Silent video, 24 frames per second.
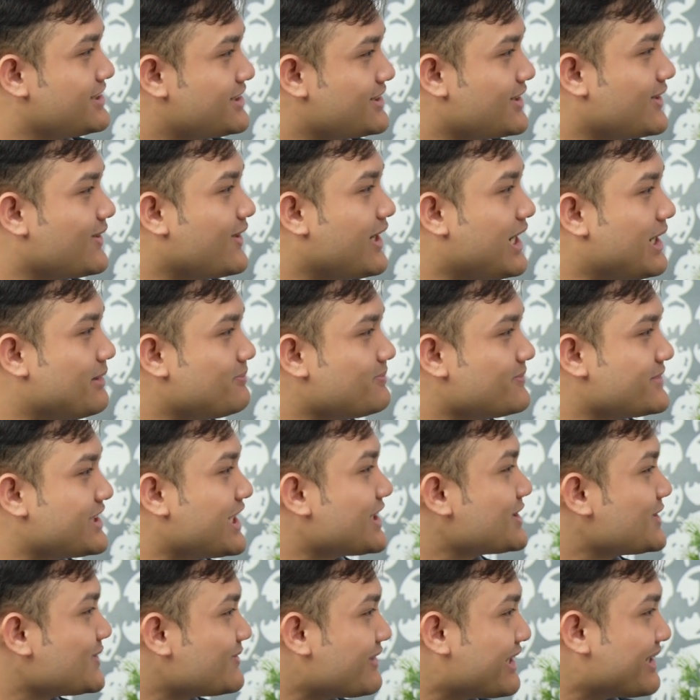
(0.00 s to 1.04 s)
So
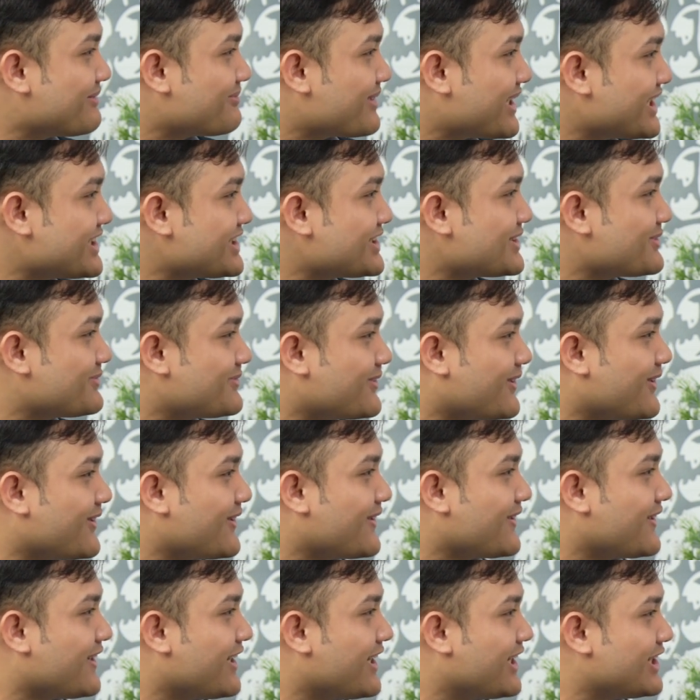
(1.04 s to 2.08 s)
thank you very much
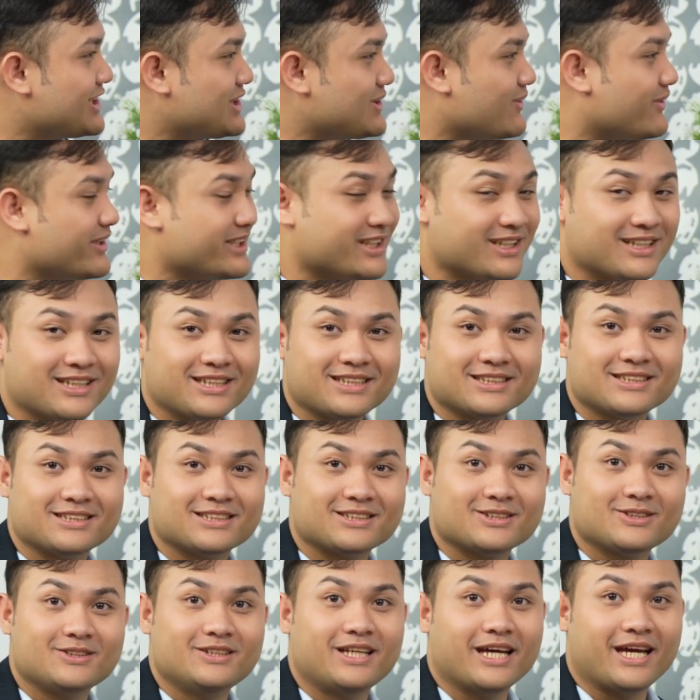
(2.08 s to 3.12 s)
for joining
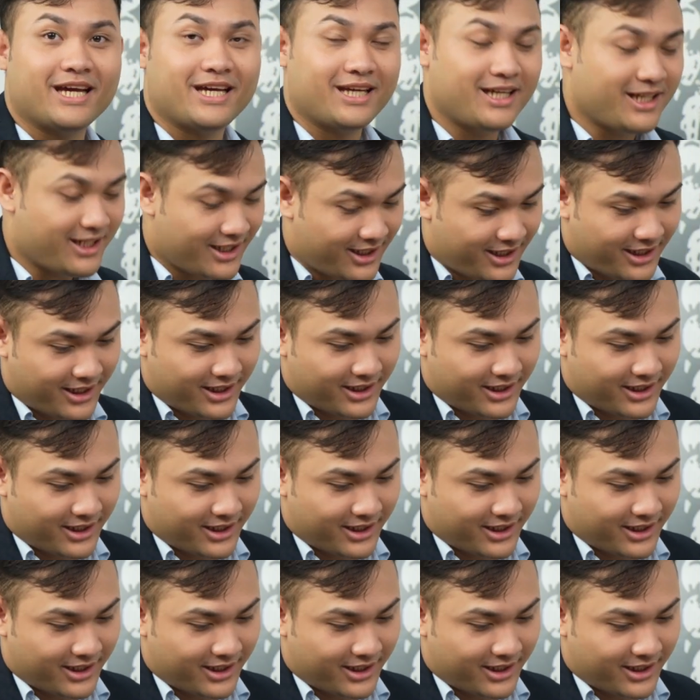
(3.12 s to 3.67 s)
us today.